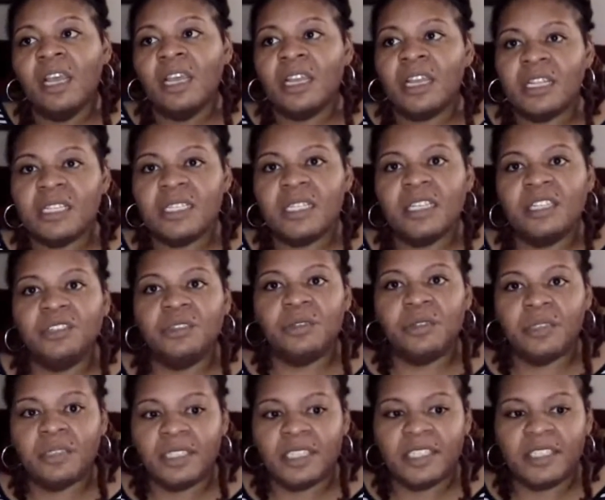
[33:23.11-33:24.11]
continue
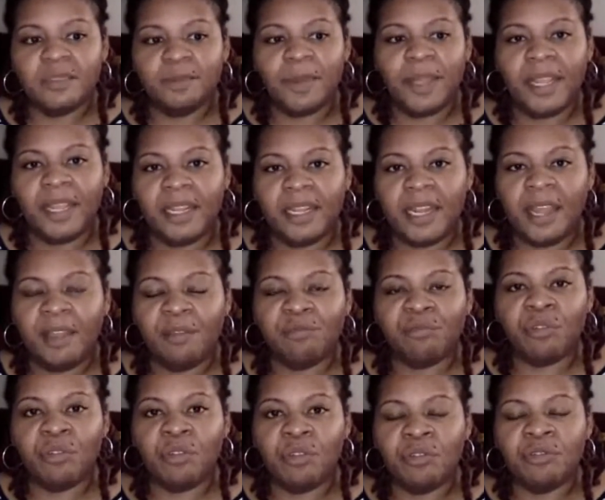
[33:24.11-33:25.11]
to expand that
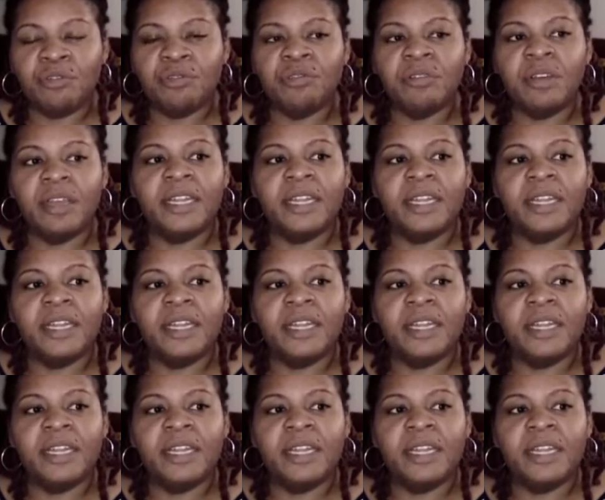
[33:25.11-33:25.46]
role